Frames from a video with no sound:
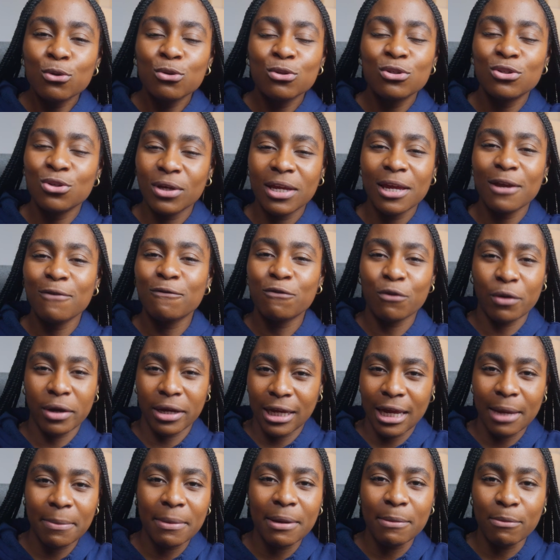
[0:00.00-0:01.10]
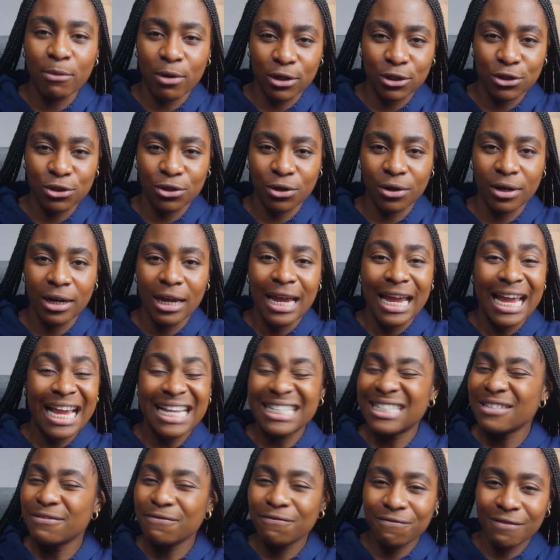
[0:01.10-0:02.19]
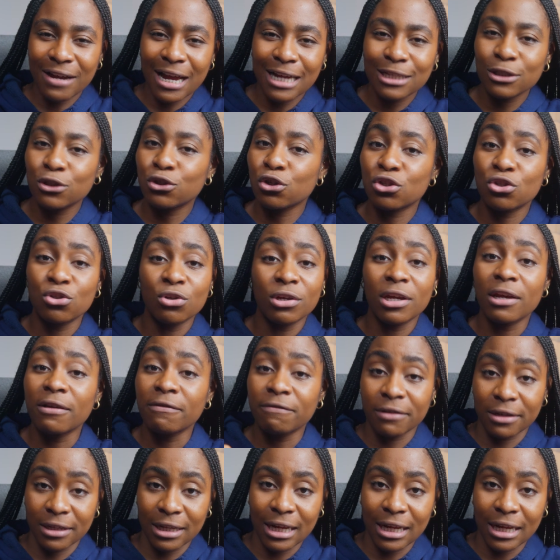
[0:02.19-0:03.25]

who's looking for a gaming monitor is in fact just looking for